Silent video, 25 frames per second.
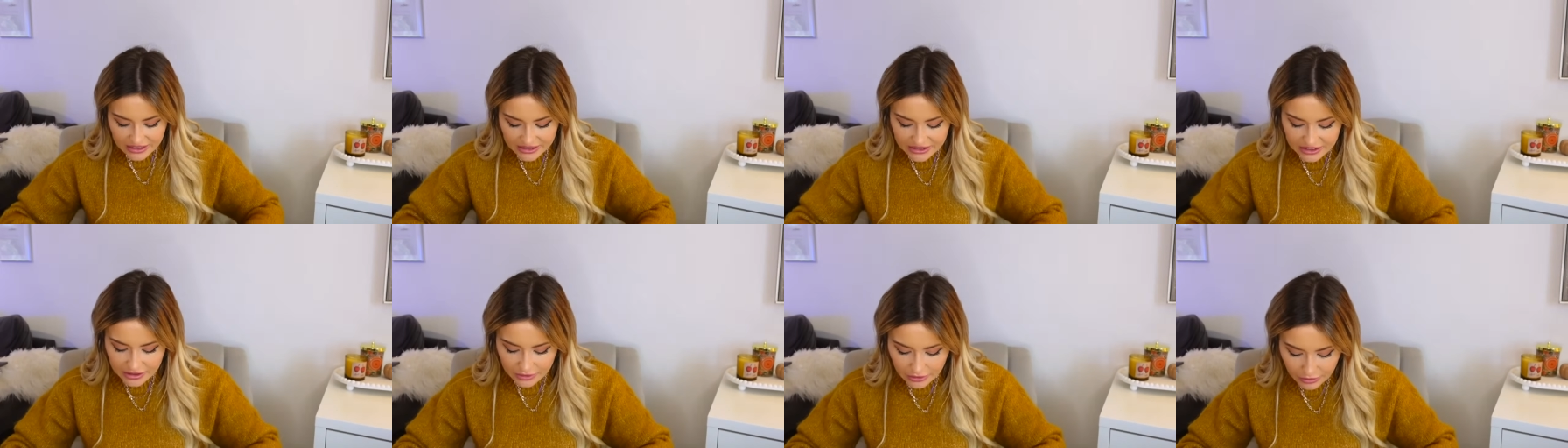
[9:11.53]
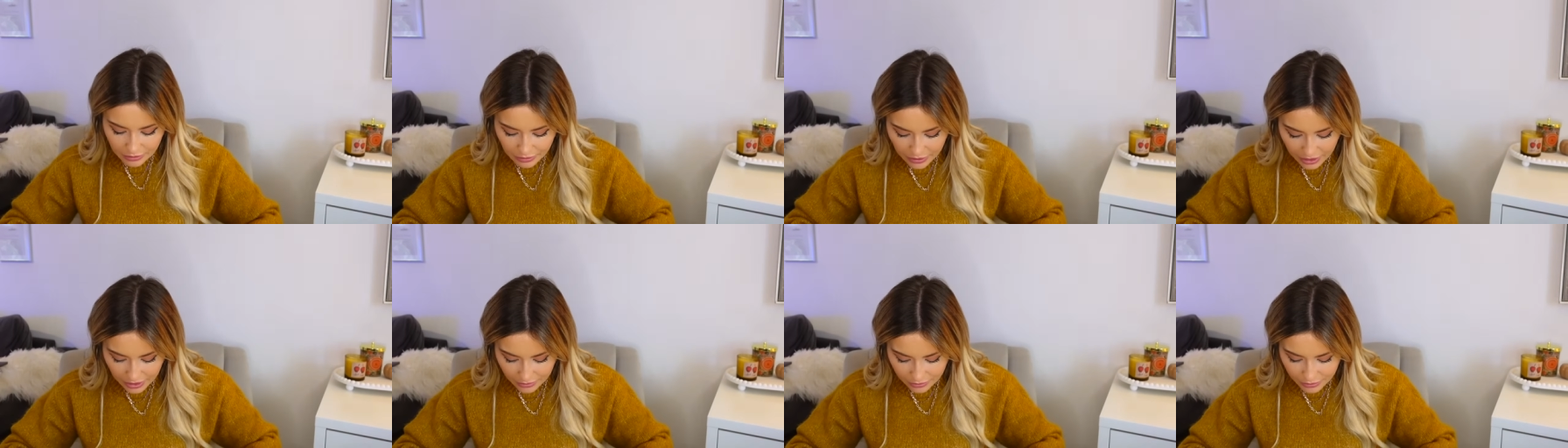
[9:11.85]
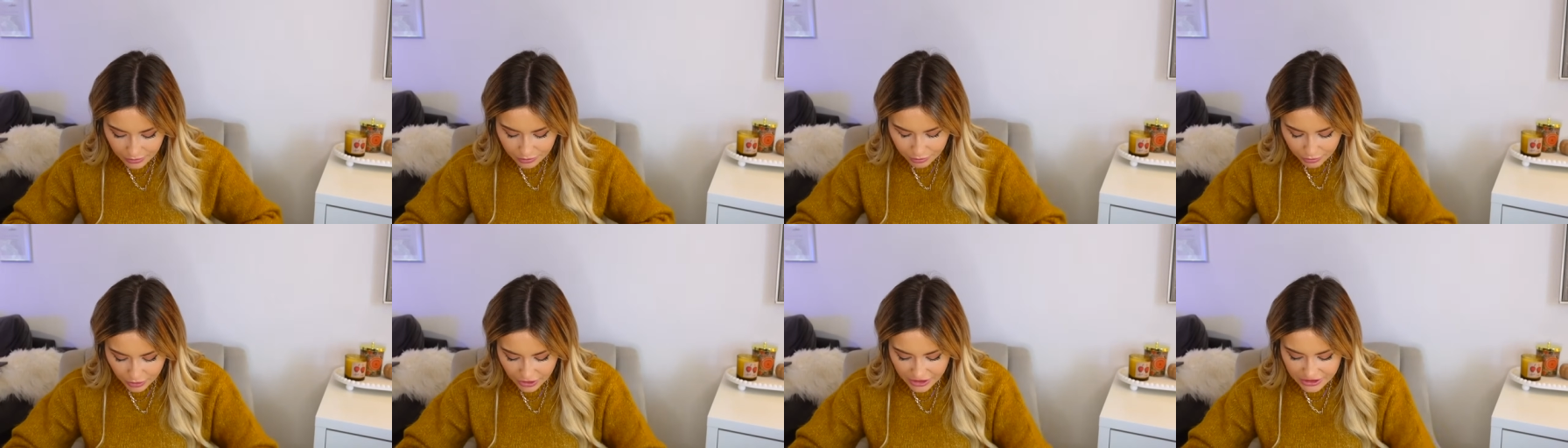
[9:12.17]
So I'm
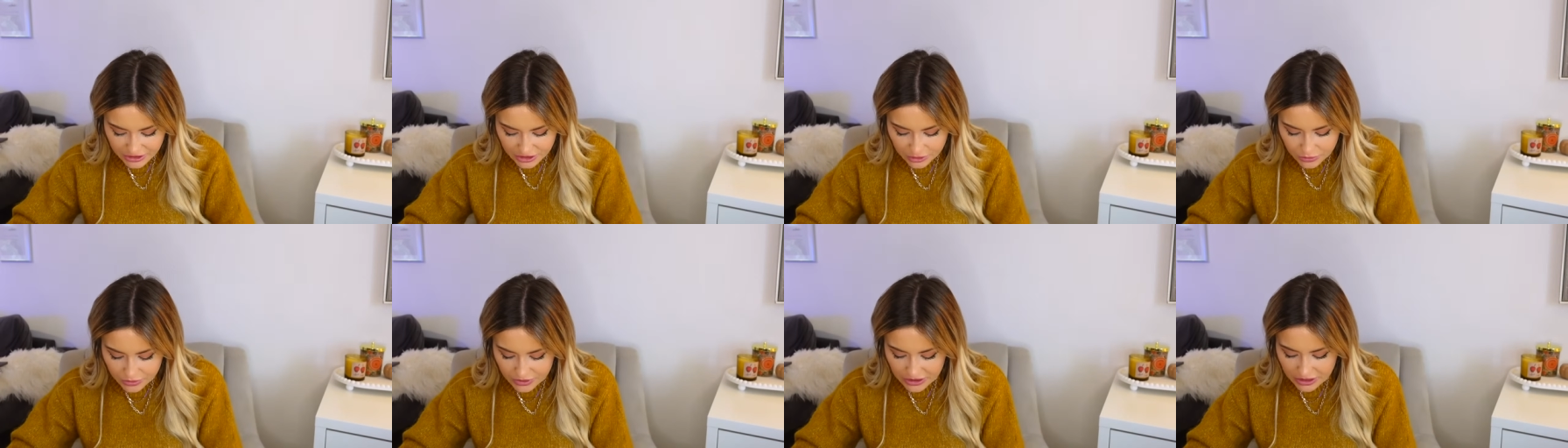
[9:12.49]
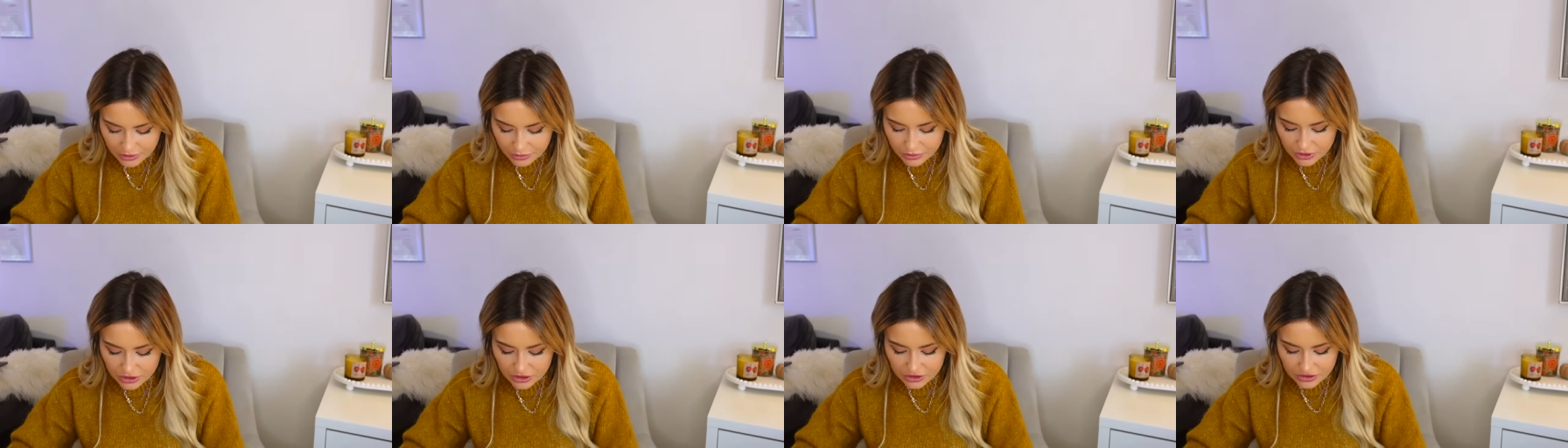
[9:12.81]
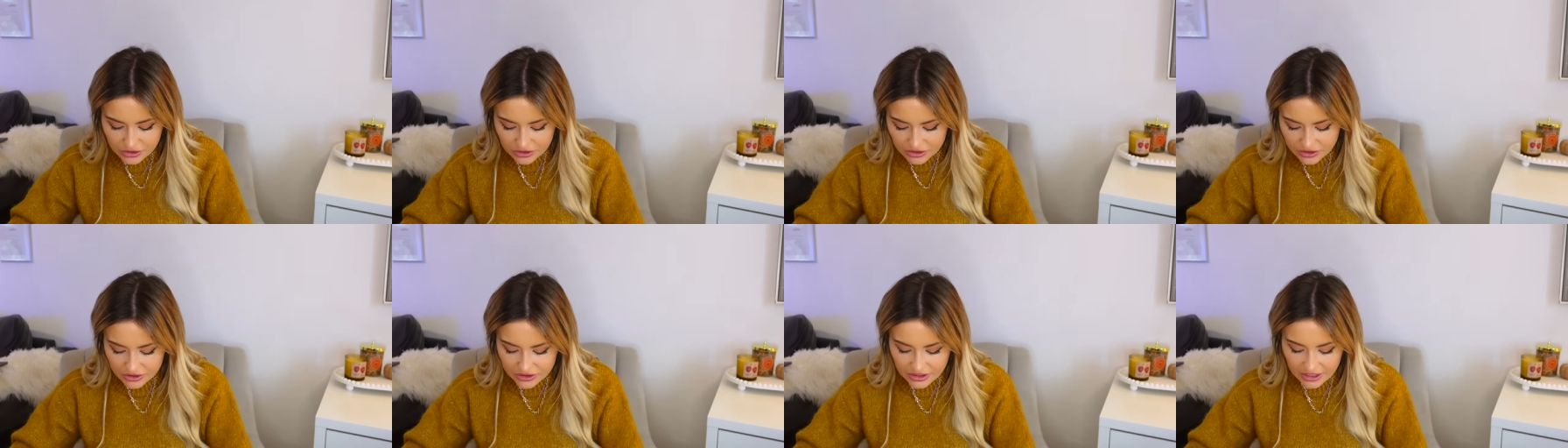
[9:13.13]
impressed with it,
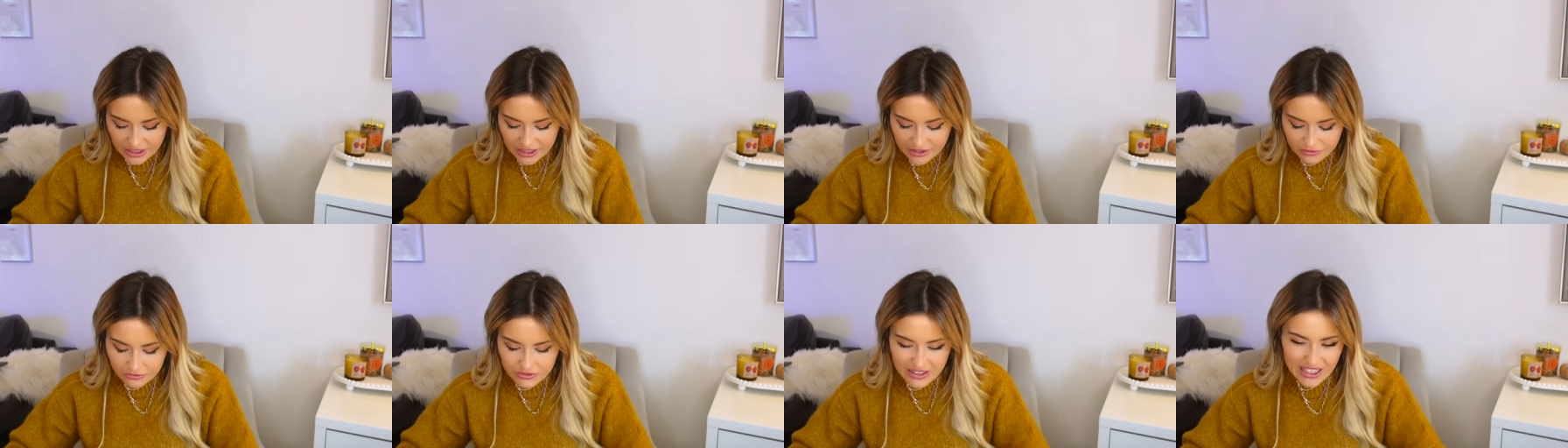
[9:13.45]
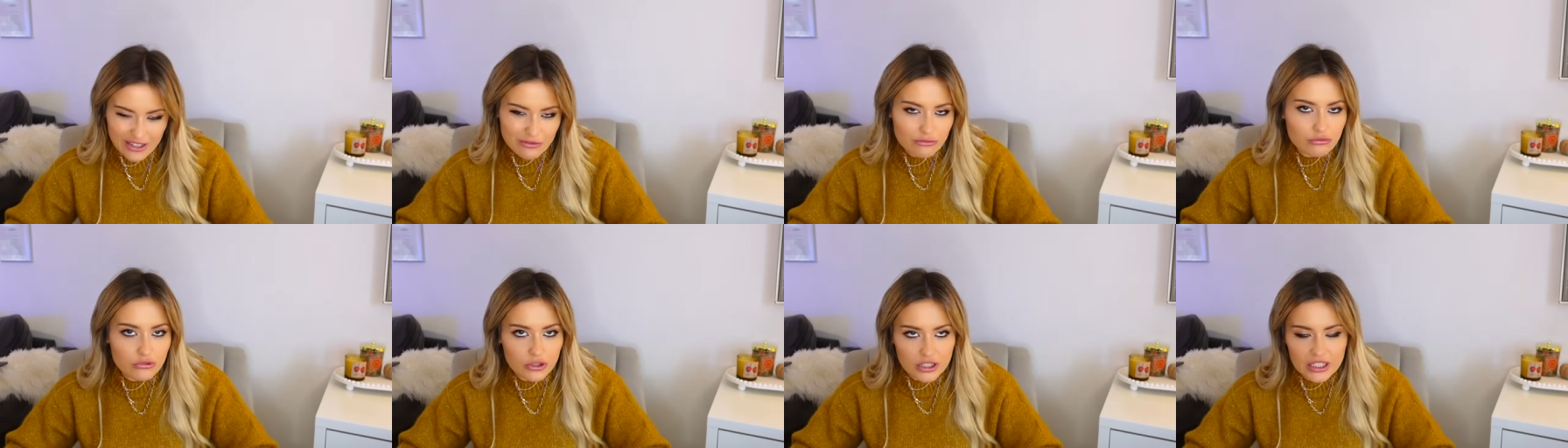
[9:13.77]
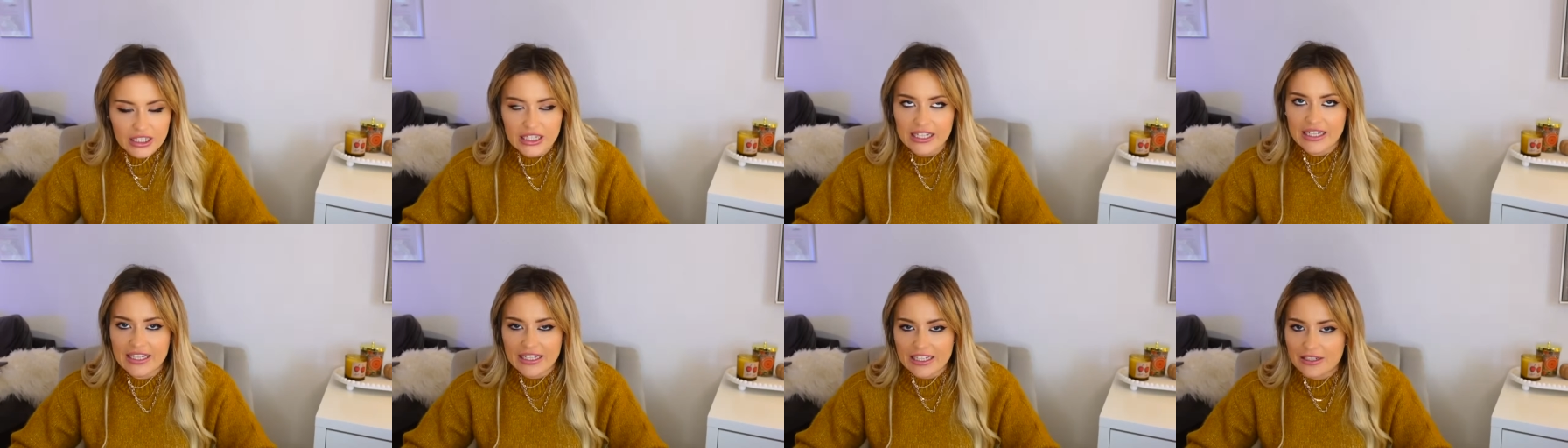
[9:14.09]
because they're
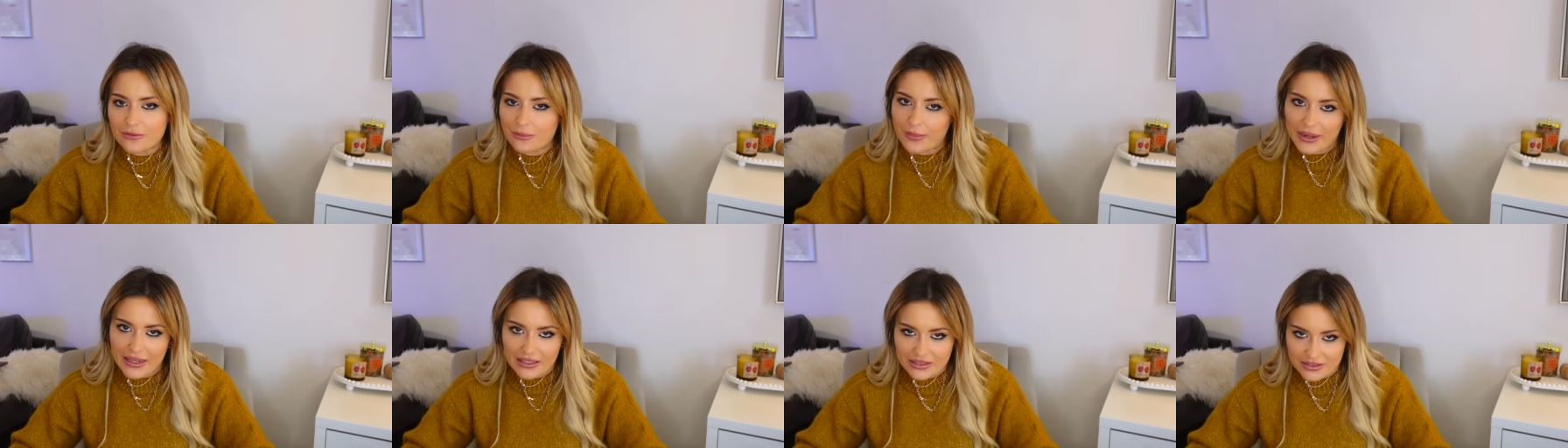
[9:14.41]
really hit and